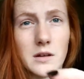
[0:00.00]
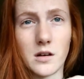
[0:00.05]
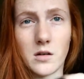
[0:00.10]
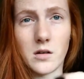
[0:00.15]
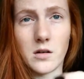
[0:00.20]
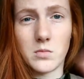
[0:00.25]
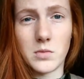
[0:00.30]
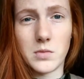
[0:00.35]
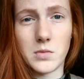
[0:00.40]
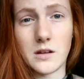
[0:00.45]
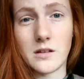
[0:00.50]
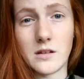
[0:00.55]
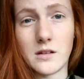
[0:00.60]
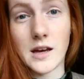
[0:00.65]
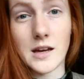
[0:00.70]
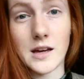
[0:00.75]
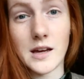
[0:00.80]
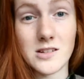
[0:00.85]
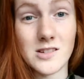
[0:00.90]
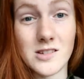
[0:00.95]
bit's up,
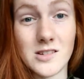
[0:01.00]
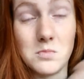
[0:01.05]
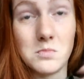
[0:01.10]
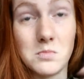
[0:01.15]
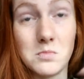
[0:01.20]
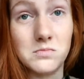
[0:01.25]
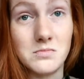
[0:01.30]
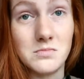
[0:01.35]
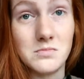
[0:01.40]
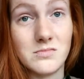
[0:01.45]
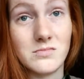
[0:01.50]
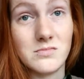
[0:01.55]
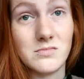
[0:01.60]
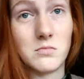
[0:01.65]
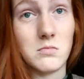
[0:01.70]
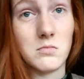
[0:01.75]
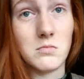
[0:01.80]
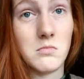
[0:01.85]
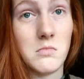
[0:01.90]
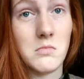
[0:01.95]
because I just,
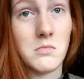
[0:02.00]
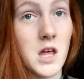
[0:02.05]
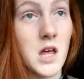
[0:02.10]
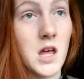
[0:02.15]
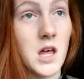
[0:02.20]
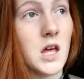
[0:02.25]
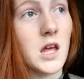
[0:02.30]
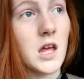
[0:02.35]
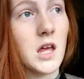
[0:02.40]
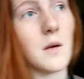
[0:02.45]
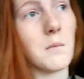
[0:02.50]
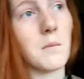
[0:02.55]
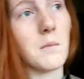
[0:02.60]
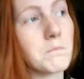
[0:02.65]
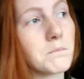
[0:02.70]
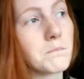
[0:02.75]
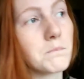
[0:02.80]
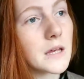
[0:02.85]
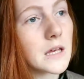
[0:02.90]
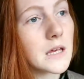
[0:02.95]

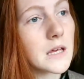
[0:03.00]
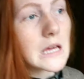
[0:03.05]
yep.